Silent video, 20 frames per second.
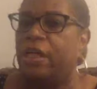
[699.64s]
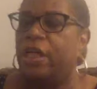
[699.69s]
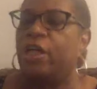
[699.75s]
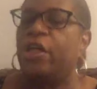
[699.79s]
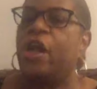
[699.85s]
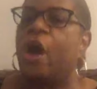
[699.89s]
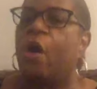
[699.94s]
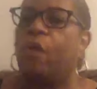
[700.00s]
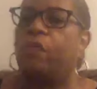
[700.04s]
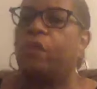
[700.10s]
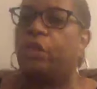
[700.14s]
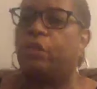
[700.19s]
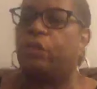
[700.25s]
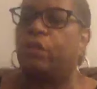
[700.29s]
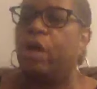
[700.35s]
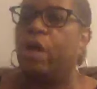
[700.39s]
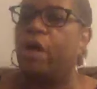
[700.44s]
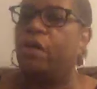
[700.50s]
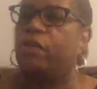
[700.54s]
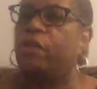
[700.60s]
You know, the,
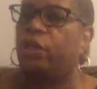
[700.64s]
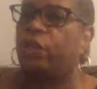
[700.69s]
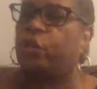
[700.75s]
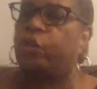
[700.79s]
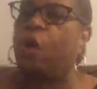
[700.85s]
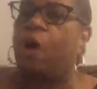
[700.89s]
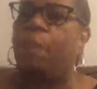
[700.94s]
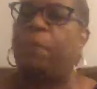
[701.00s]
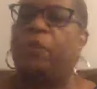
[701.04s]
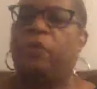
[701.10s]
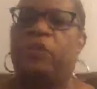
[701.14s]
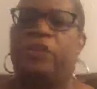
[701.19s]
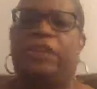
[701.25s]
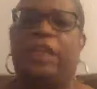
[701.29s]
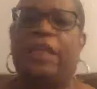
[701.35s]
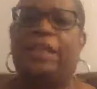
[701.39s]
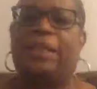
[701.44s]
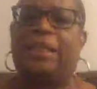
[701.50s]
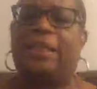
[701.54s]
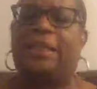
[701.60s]
the troubles.
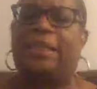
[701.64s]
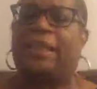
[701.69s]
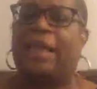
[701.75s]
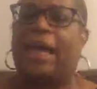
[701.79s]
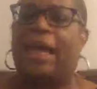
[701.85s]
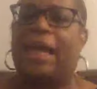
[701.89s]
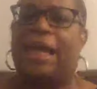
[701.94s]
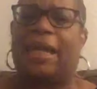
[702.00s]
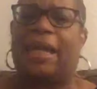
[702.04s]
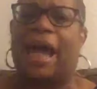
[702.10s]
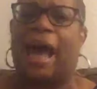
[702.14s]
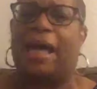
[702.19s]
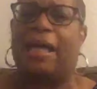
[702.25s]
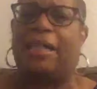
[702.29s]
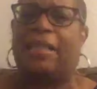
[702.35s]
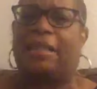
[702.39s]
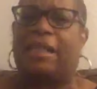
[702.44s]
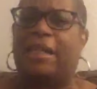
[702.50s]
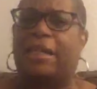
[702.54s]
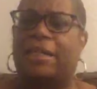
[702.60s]
Jesus said it
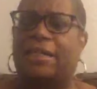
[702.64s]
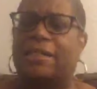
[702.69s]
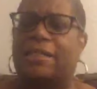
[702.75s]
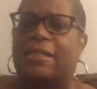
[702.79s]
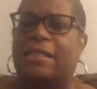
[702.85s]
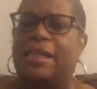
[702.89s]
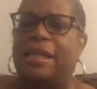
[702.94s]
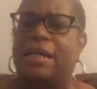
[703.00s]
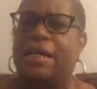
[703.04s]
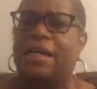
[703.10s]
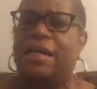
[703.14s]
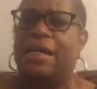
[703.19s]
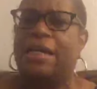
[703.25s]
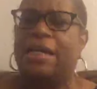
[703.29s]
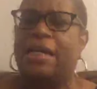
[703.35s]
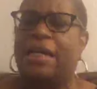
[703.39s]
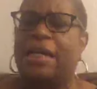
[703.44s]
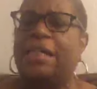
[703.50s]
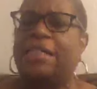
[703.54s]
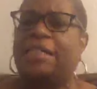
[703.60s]
like this.
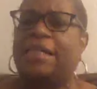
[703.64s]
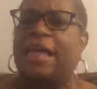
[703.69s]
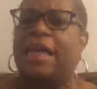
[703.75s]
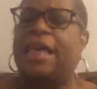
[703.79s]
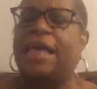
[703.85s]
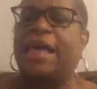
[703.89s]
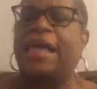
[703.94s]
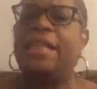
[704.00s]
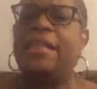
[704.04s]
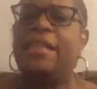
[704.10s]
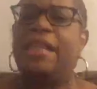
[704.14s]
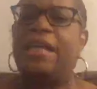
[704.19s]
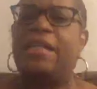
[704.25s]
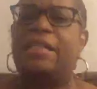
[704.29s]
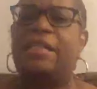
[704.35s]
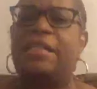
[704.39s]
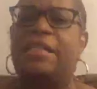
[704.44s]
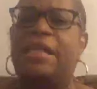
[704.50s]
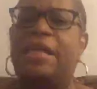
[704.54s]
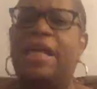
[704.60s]
He said, in
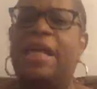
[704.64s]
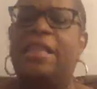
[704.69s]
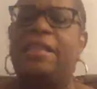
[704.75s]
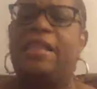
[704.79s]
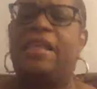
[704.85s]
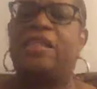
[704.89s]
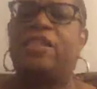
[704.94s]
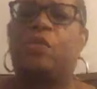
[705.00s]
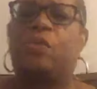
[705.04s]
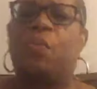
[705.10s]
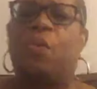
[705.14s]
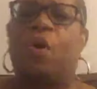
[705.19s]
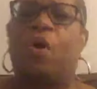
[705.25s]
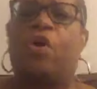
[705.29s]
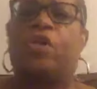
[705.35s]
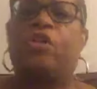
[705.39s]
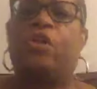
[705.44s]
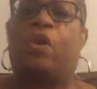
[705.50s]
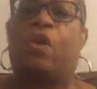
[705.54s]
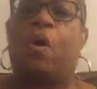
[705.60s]
this, in this
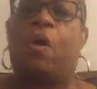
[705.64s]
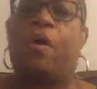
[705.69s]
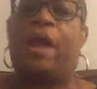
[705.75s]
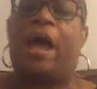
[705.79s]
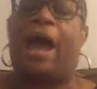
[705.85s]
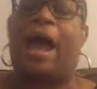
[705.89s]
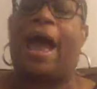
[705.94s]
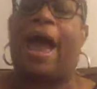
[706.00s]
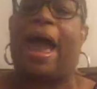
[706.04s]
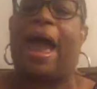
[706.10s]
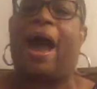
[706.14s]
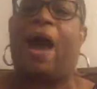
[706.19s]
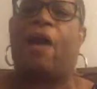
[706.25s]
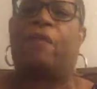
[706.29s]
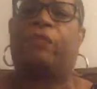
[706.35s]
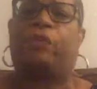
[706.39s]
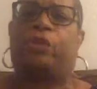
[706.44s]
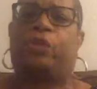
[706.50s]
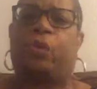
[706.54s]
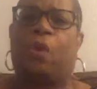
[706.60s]
world, you're going to
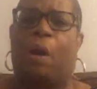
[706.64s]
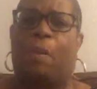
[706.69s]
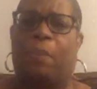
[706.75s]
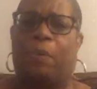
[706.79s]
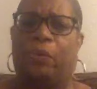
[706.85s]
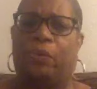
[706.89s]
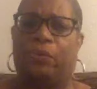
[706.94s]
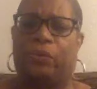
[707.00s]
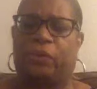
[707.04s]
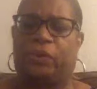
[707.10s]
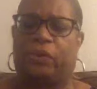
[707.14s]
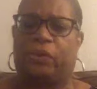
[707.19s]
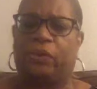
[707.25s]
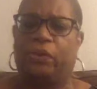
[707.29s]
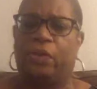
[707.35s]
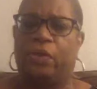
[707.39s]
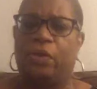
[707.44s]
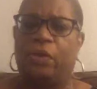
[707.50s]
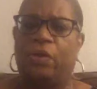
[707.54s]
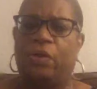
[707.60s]
have troubles.
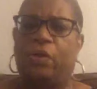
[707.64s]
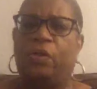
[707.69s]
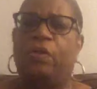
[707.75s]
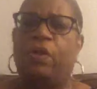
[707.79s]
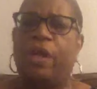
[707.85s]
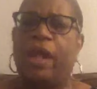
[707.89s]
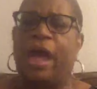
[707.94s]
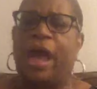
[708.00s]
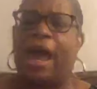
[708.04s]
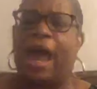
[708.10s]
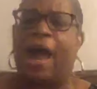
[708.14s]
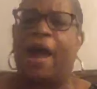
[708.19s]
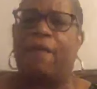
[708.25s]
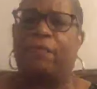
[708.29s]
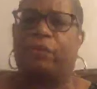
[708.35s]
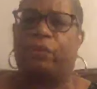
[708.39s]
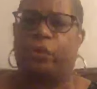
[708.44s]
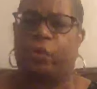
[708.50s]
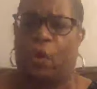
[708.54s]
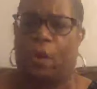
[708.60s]
You're going to
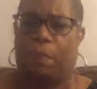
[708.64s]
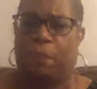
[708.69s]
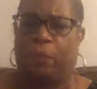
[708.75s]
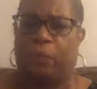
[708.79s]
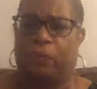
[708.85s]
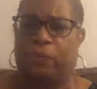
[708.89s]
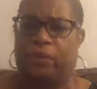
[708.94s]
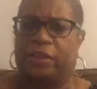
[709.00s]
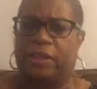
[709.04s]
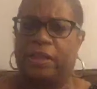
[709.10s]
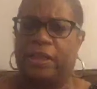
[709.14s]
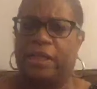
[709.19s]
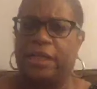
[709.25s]
have troubles.